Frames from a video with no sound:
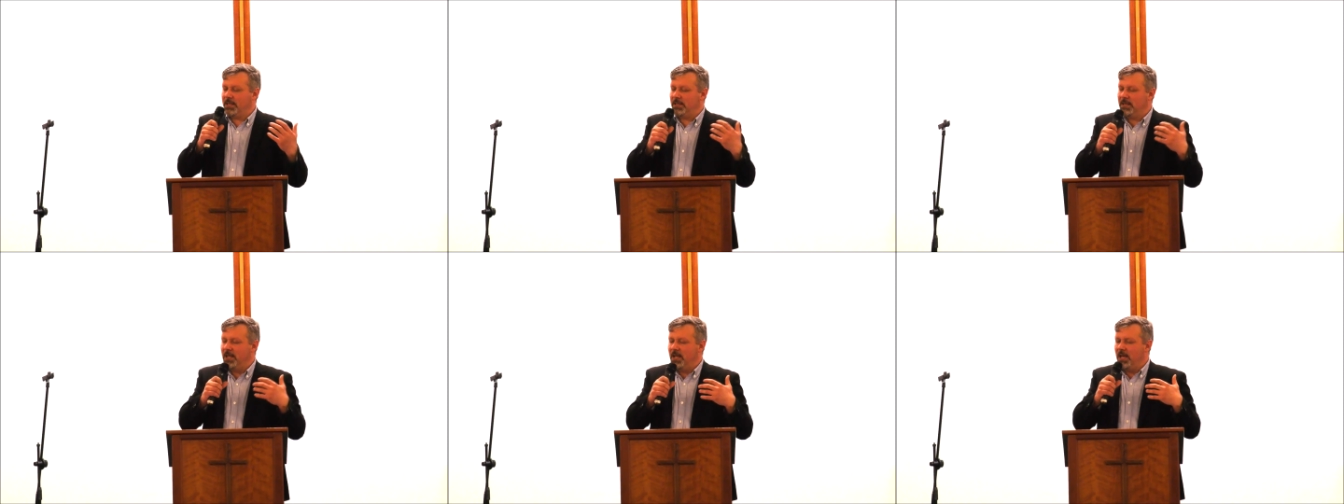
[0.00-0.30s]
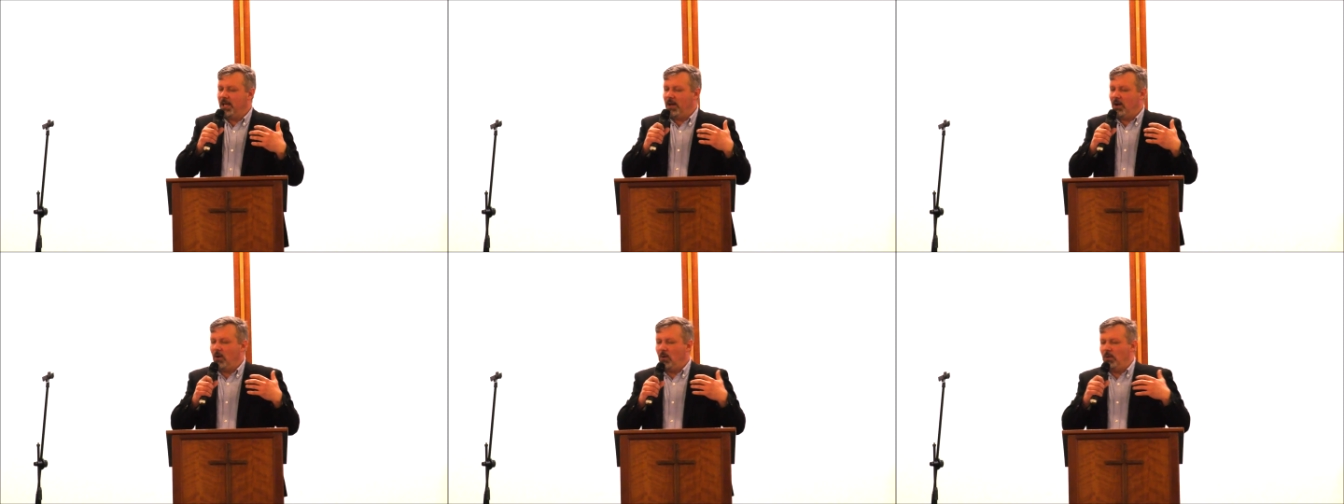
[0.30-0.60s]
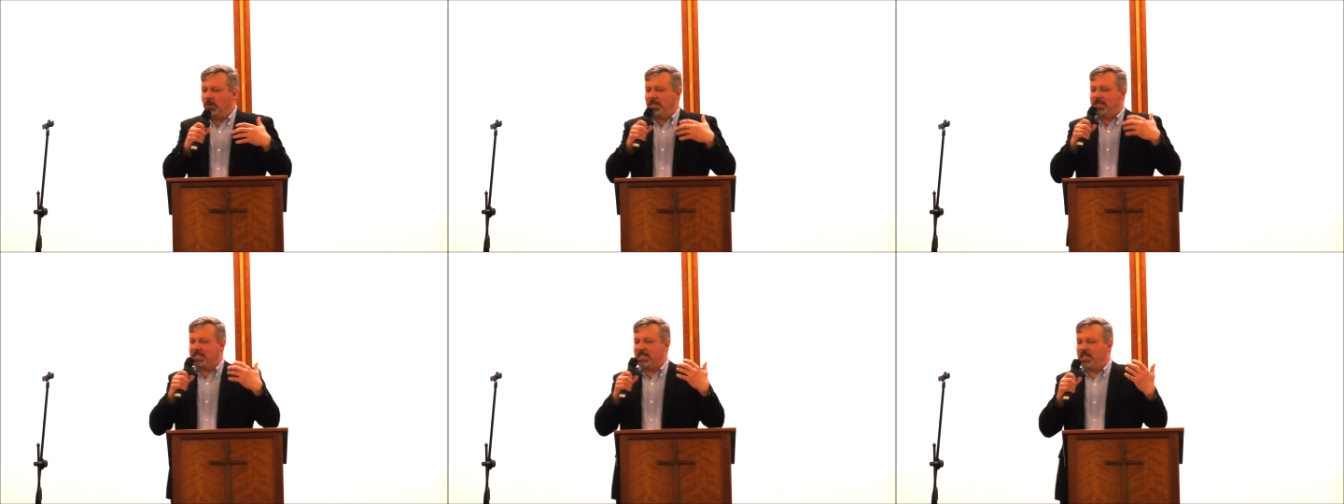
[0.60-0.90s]
and
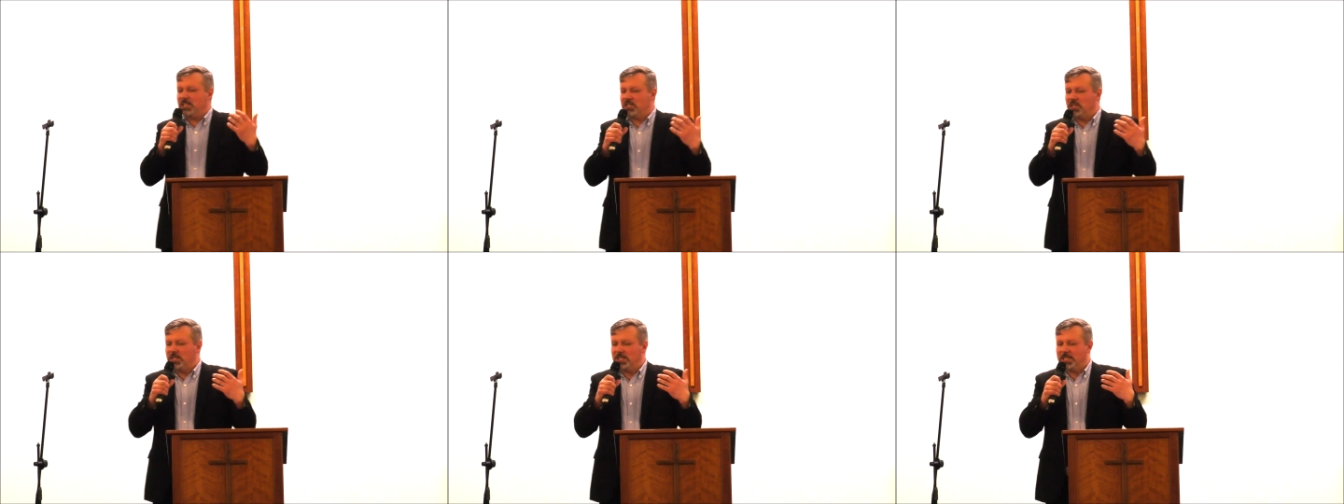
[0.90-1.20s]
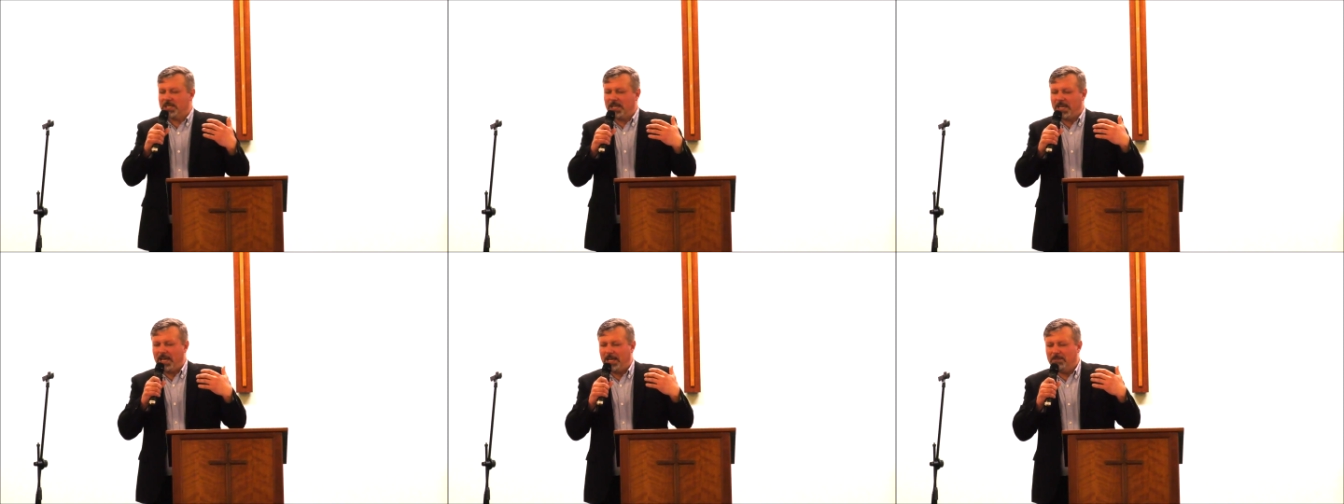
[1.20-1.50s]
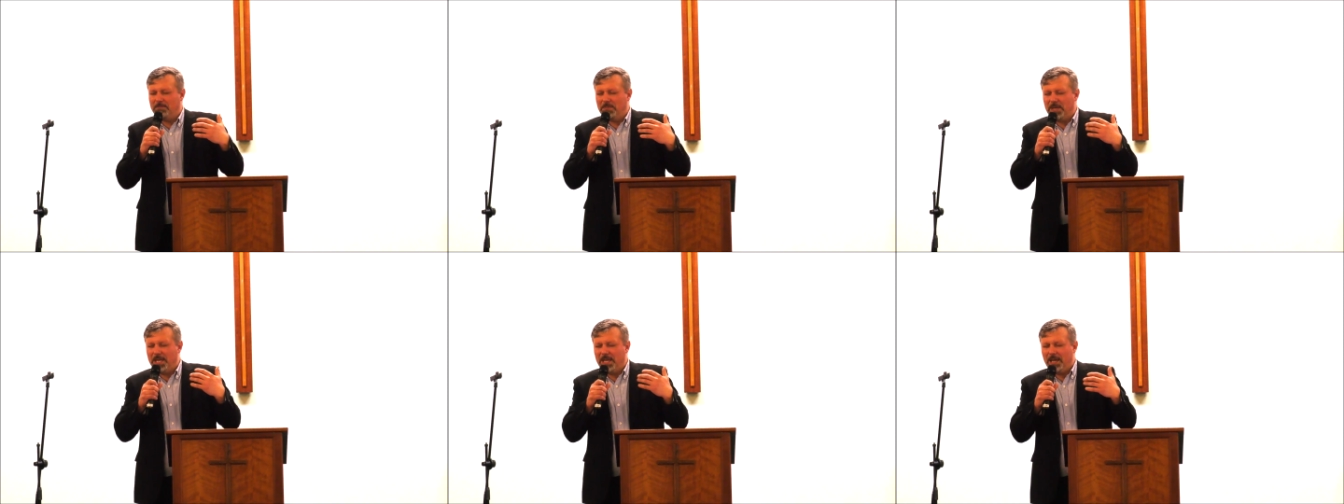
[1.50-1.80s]
all these teachings
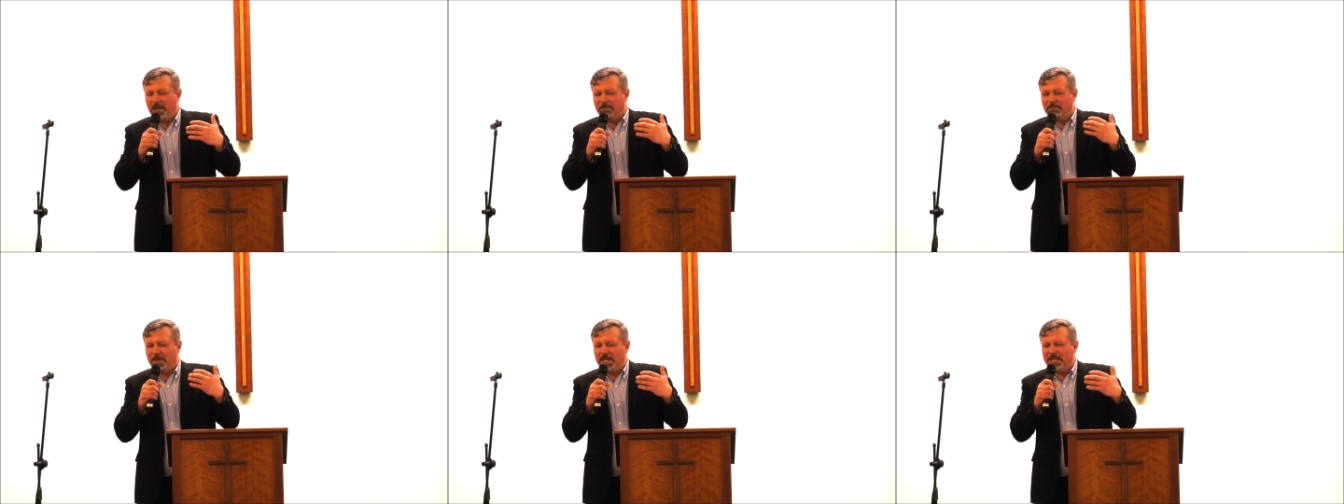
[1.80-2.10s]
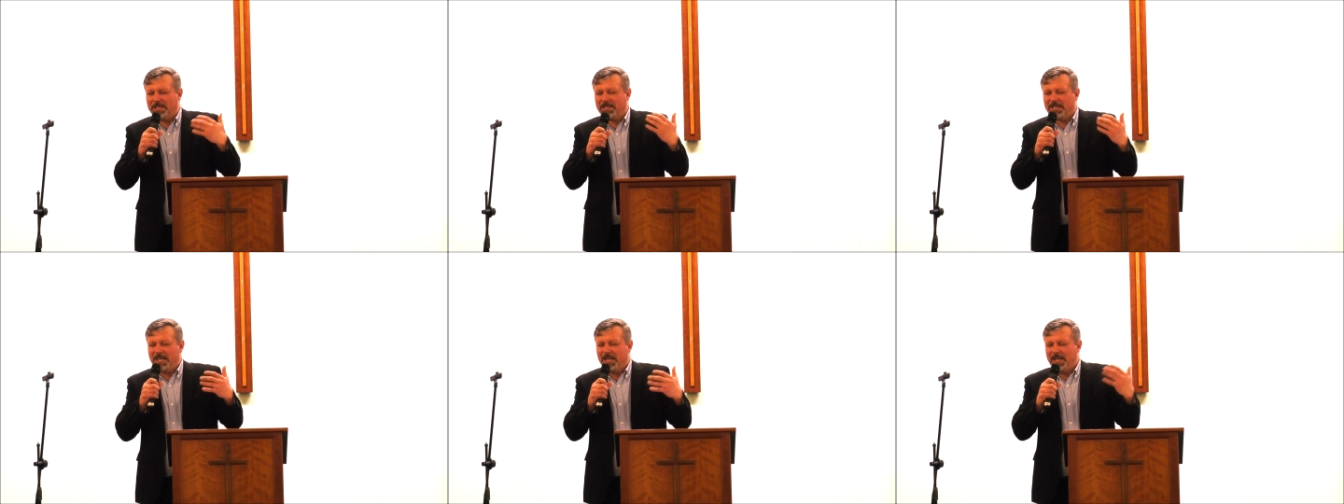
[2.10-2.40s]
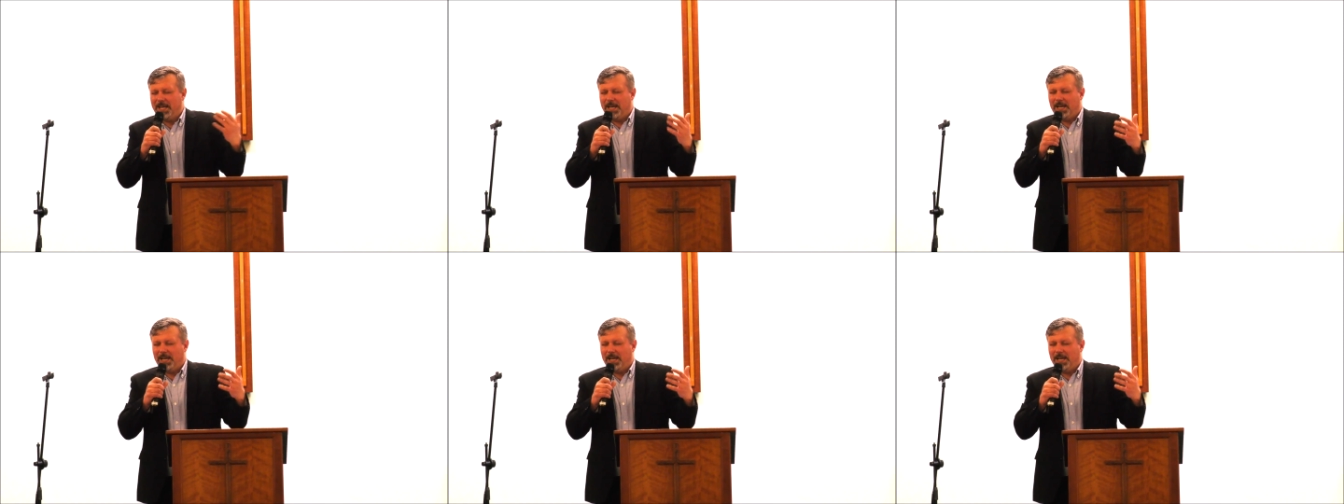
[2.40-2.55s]
can be a bit,